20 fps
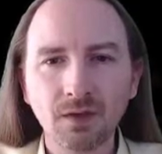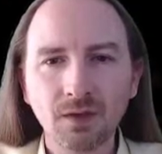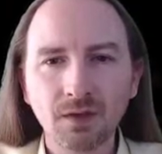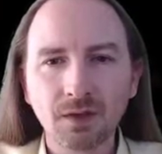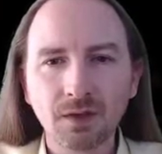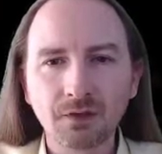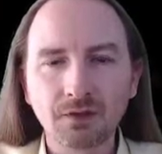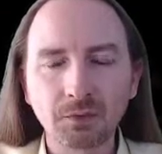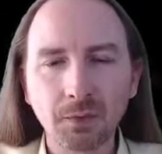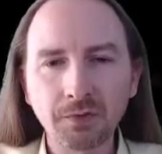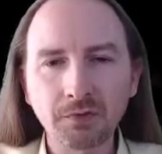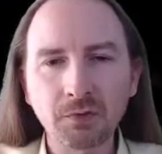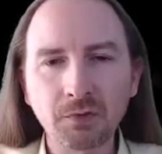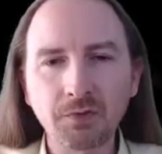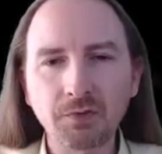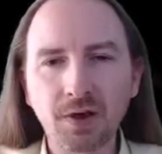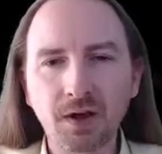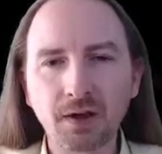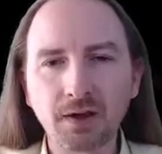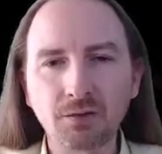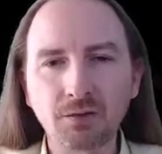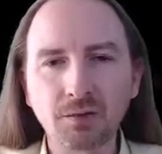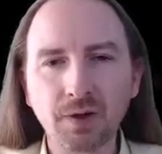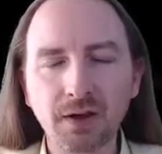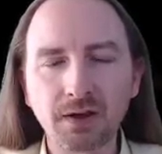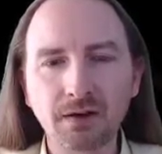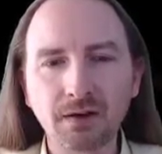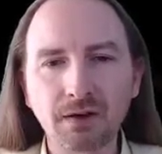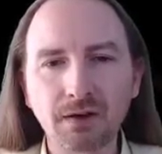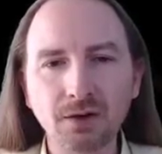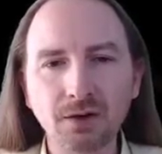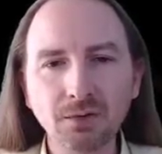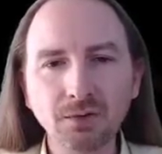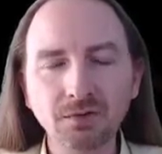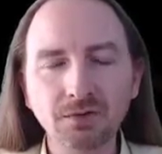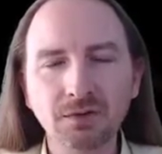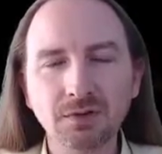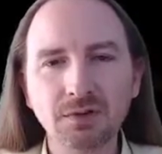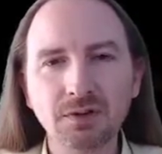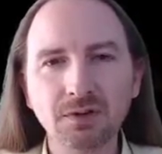So once we've got it ready to go,
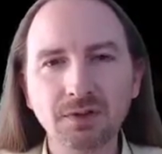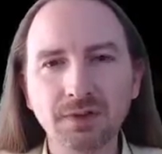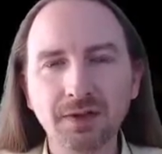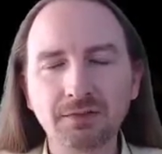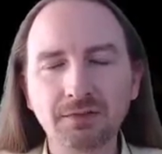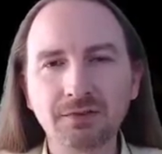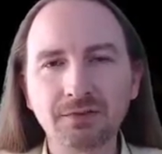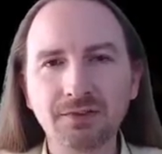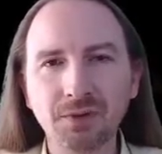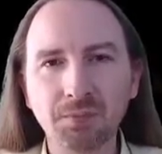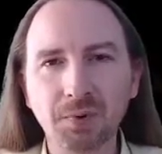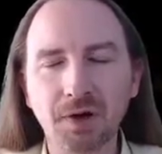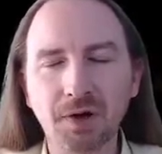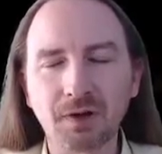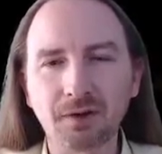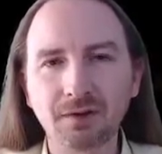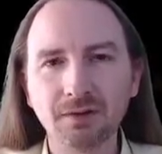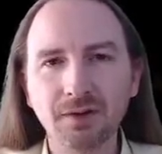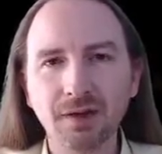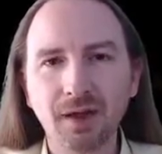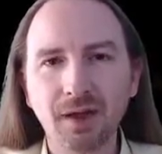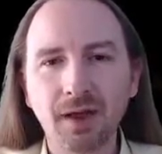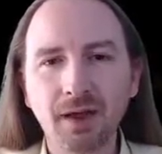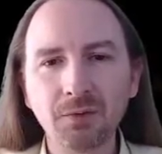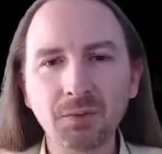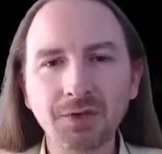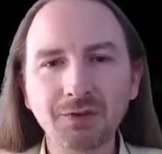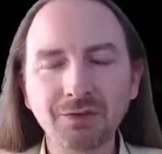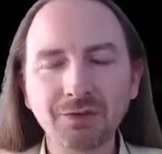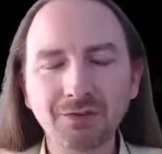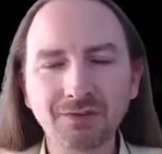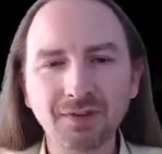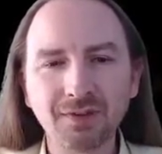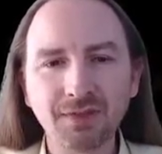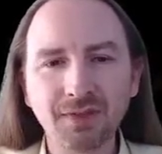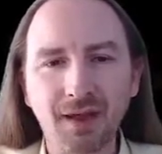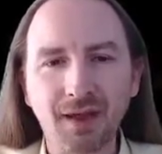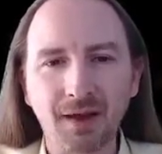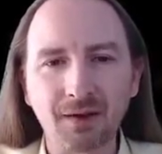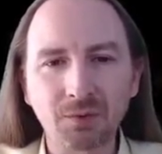let's debug. And we just
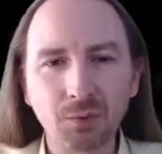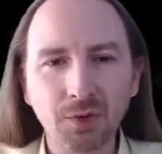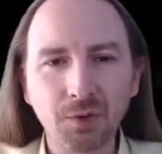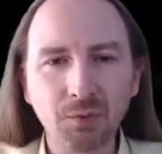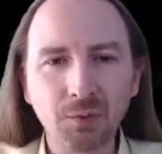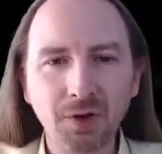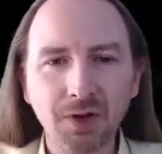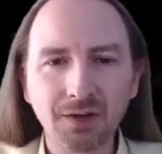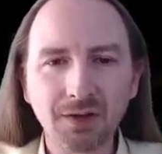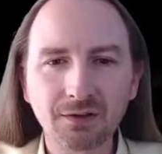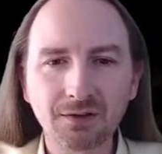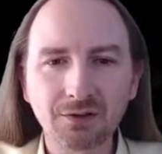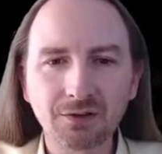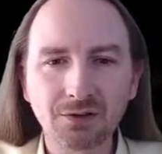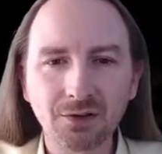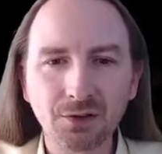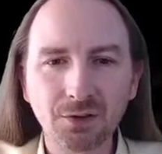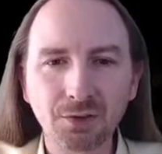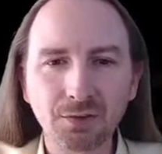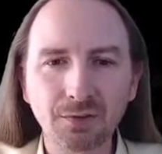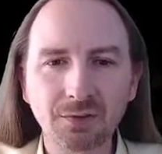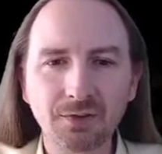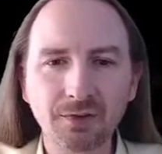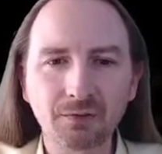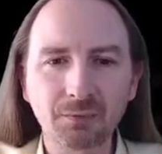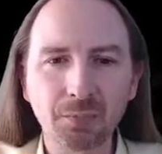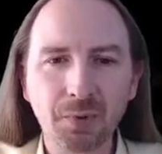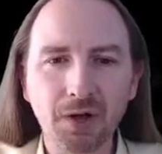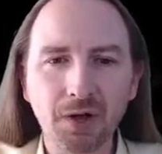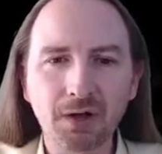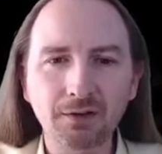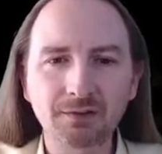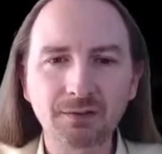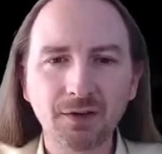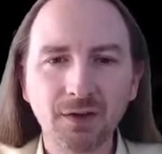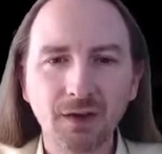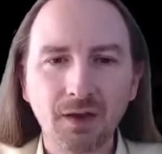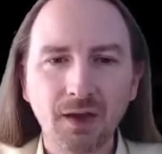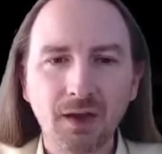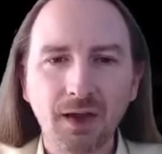did that. We went into this box
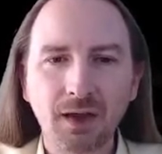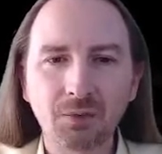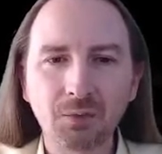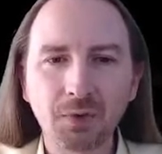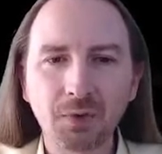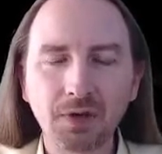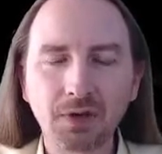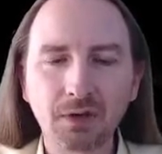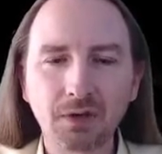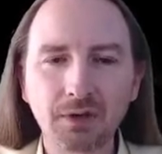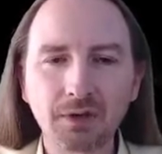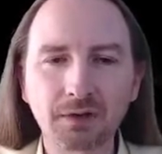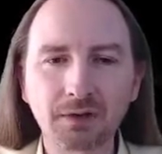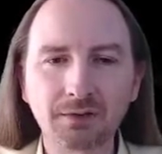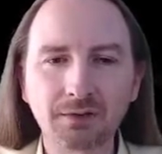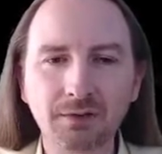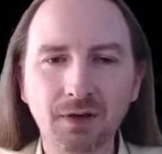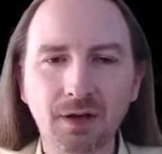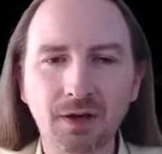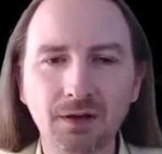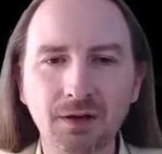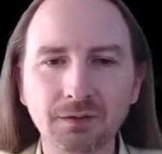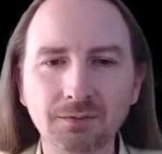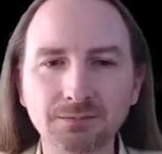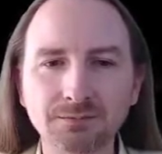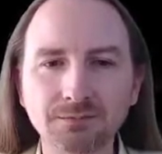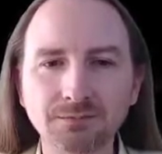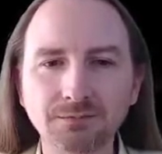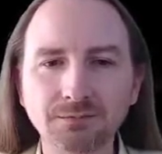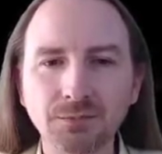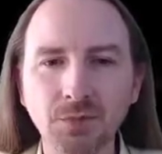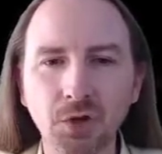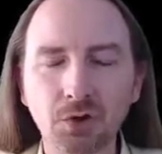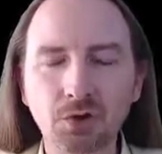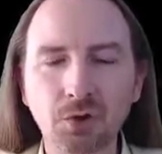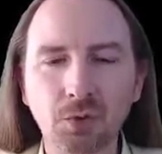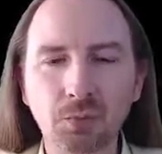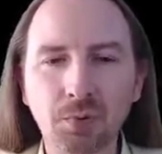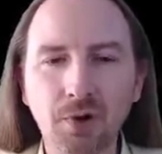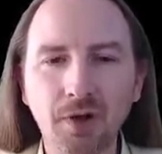and we clicked
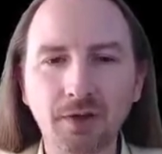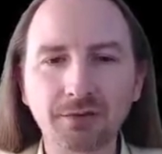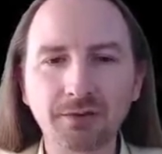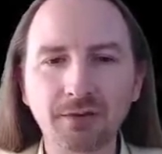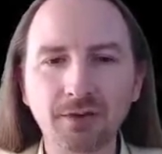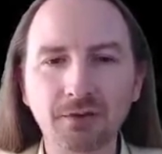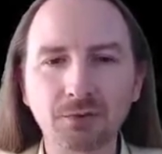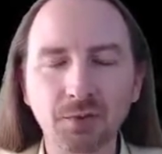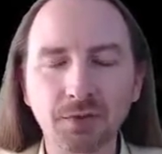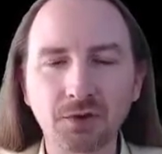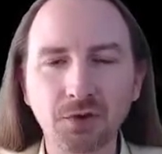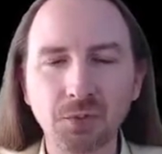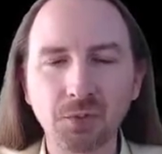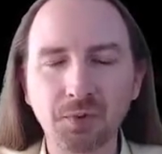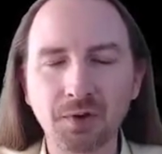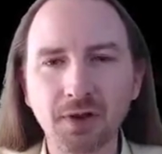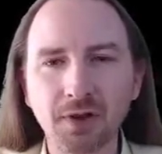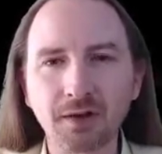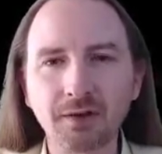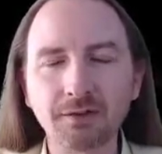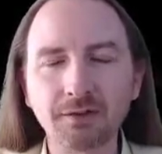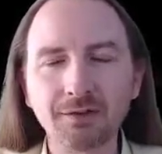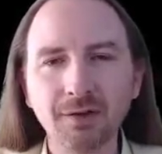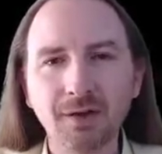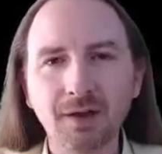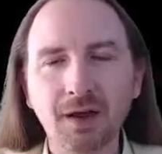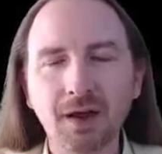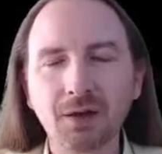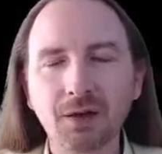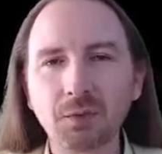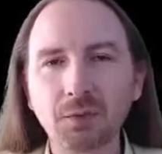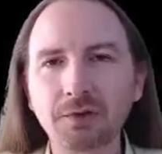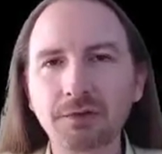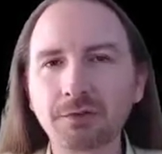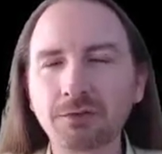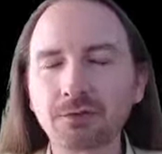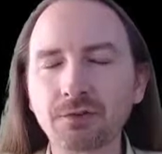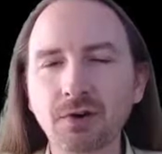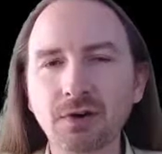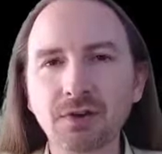local process with Kubernetes, and we
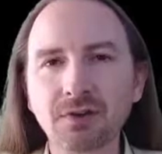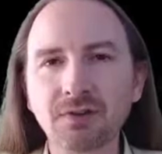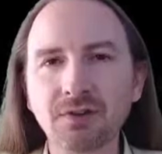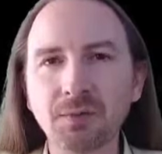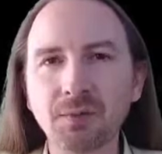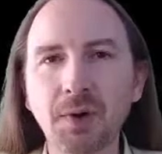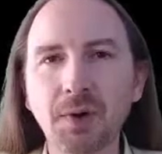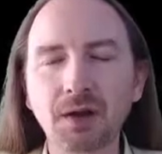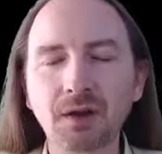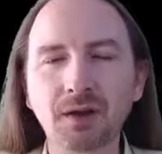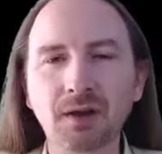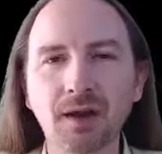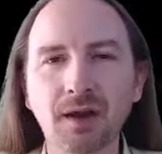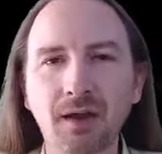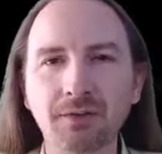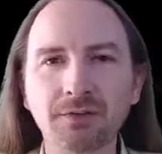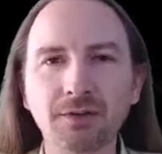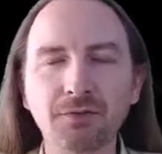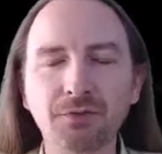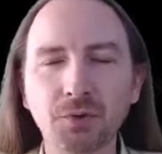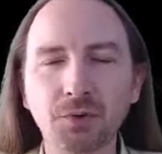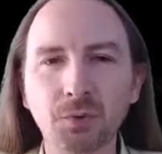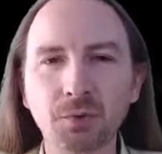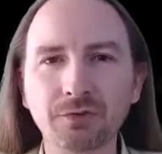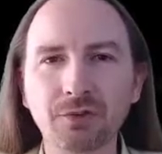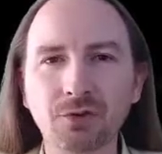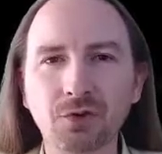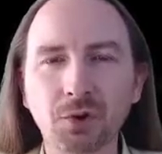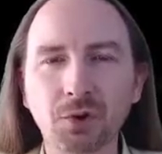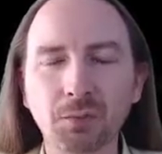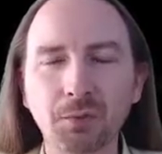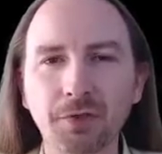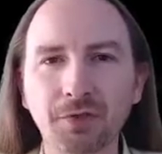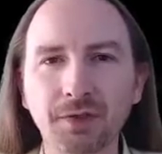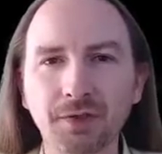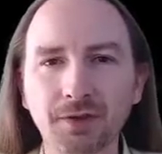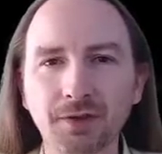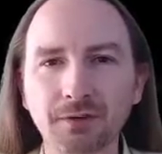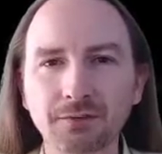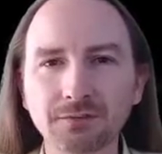just started debugging as if it was a normal
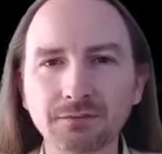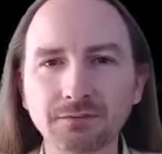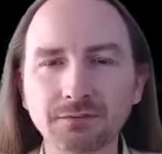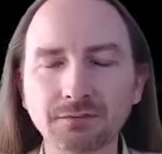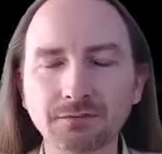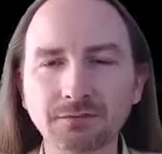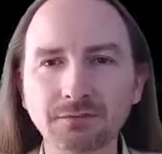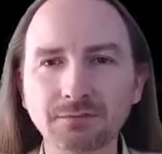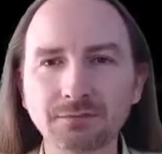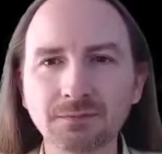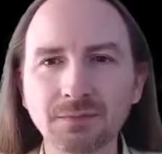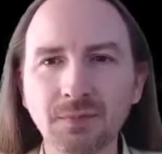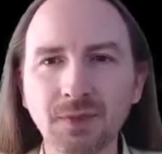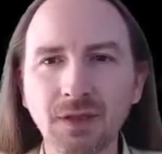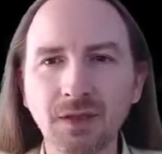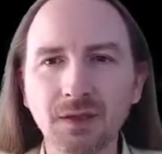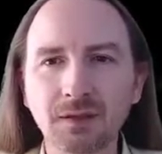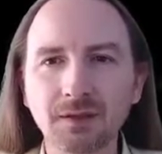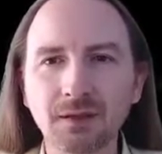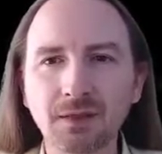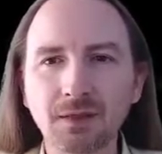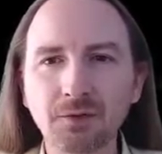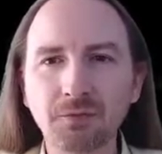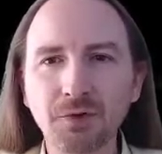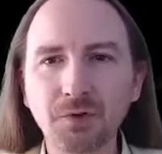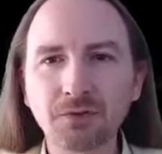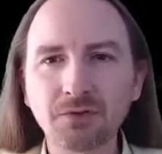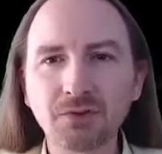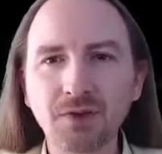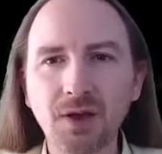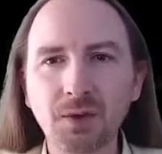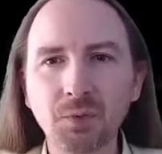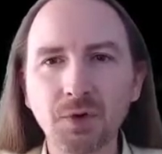thing. Now, the first time we